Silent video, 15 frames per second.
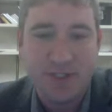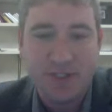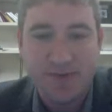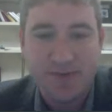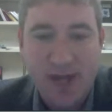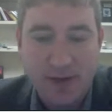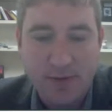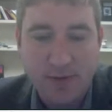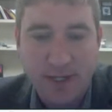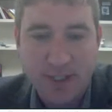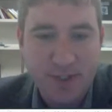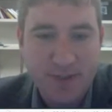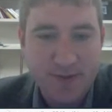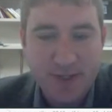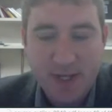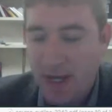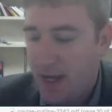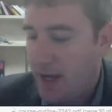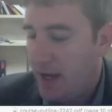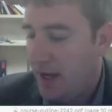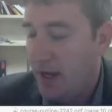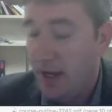If you got questions,
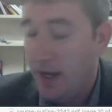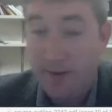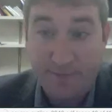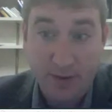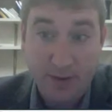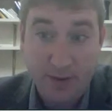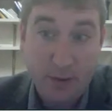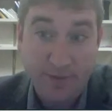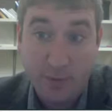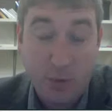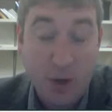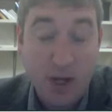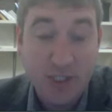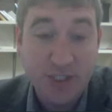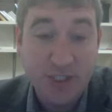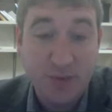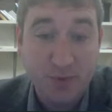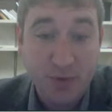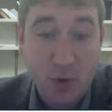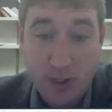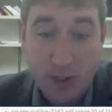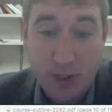if you're watching this
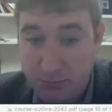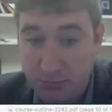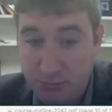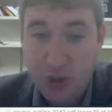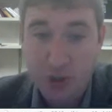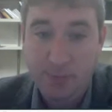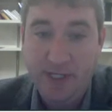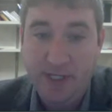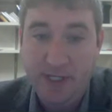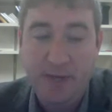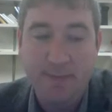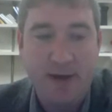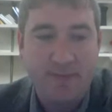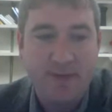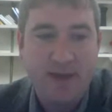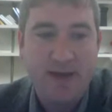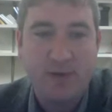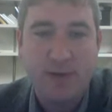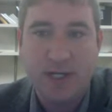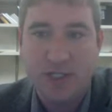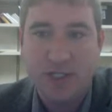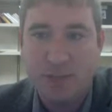recorded, shoot me an email if you have a
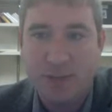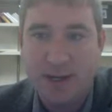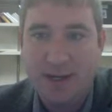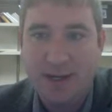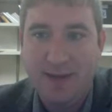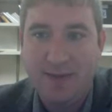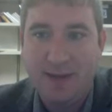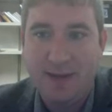question about anything.